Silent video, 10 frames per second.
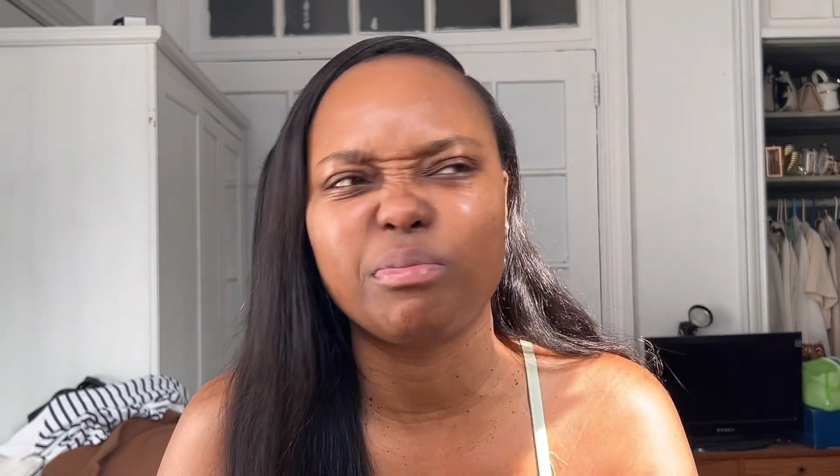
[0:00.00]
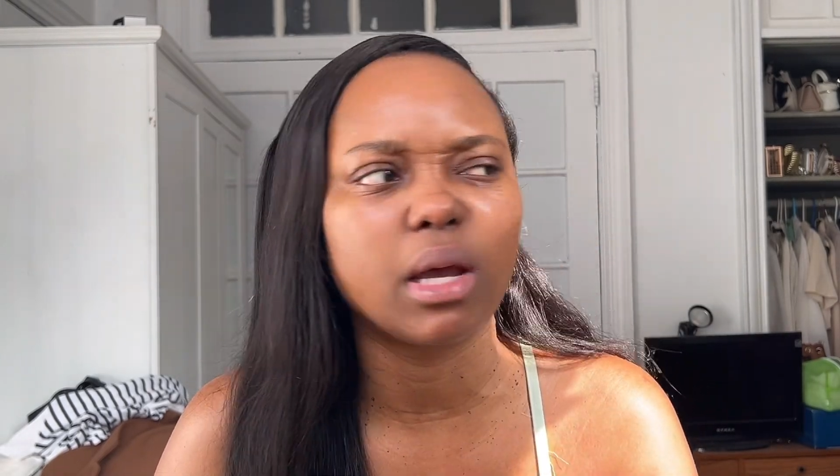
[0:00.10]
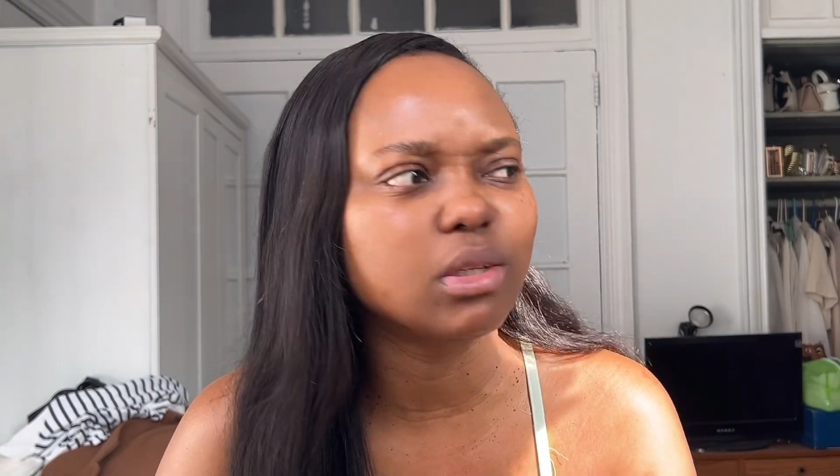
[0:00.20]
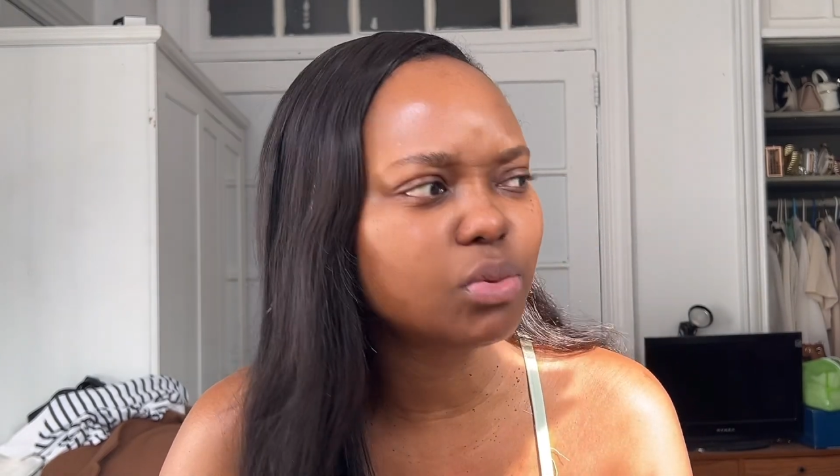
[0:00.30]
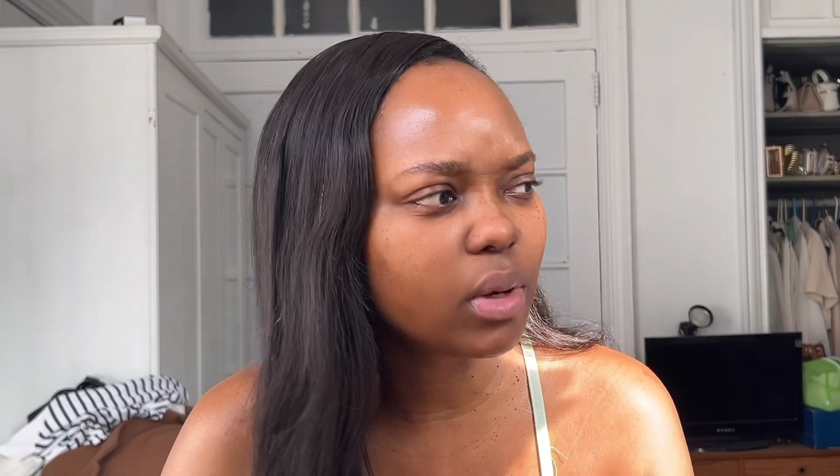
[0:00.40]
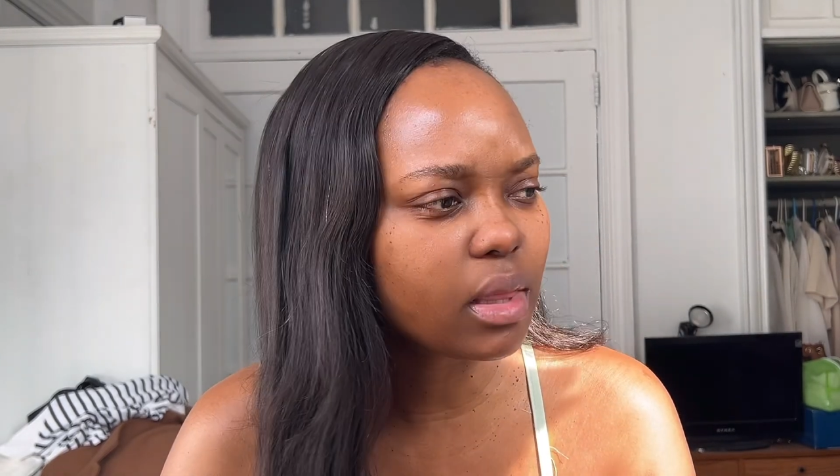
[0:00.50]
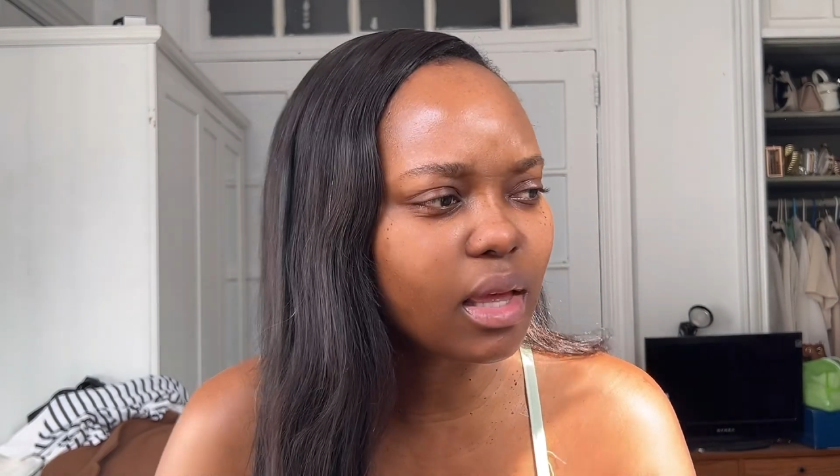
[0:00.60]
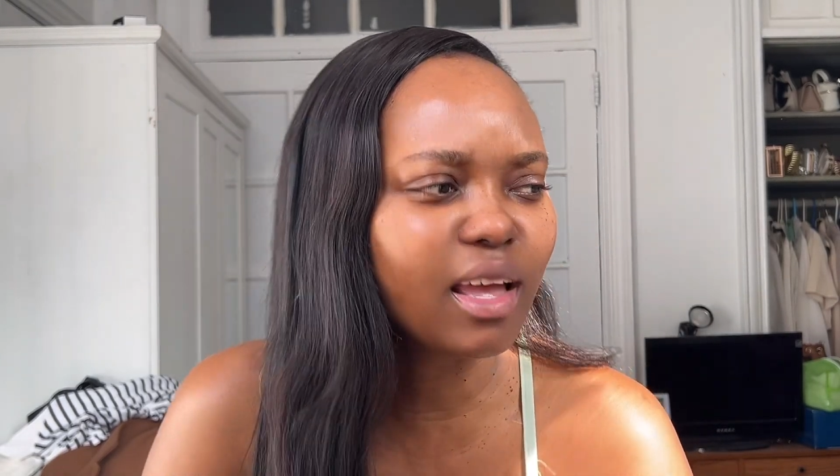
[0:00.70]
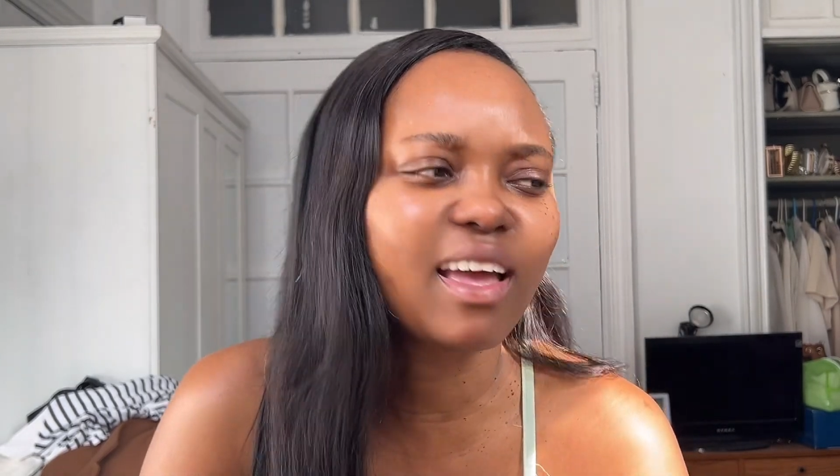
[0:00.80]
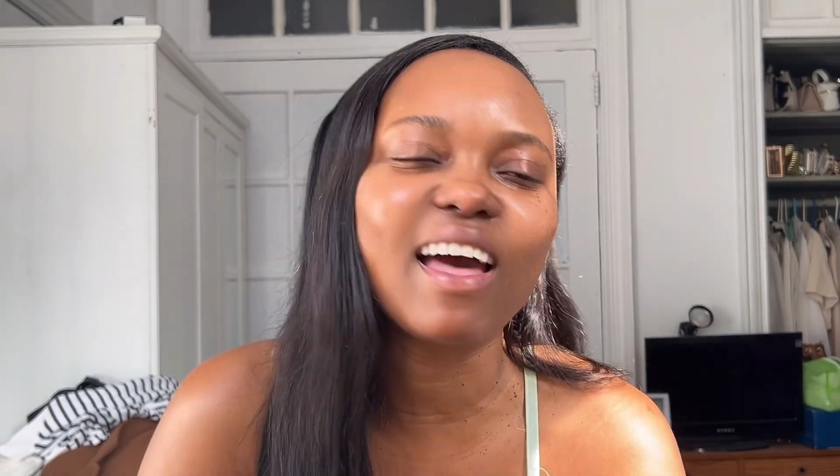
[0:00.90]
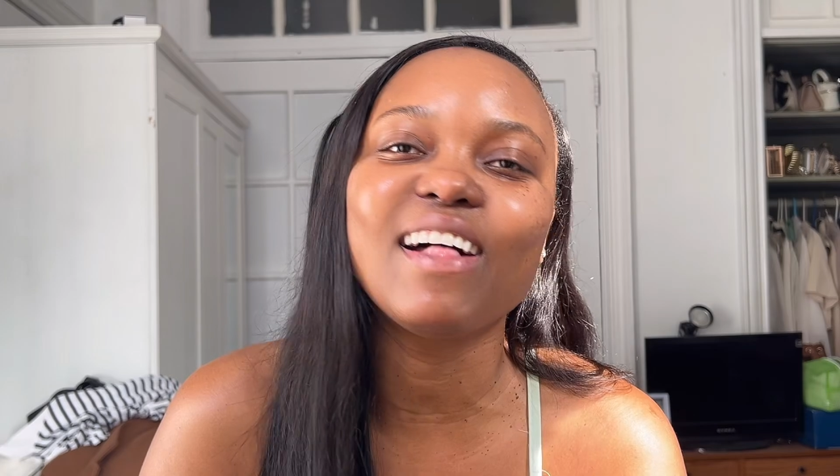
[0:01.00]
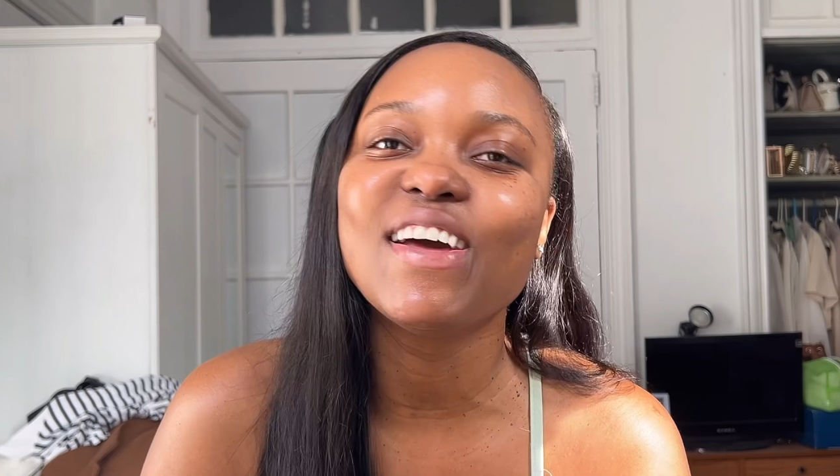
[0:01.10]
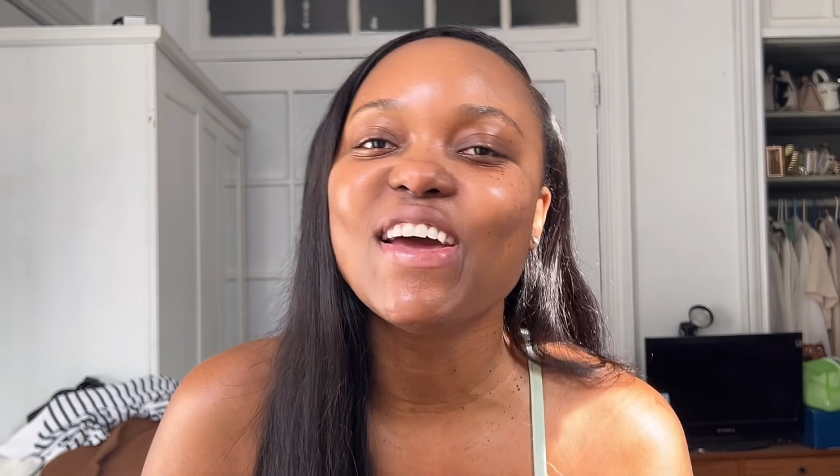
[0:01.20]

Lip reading: patch, what the hell,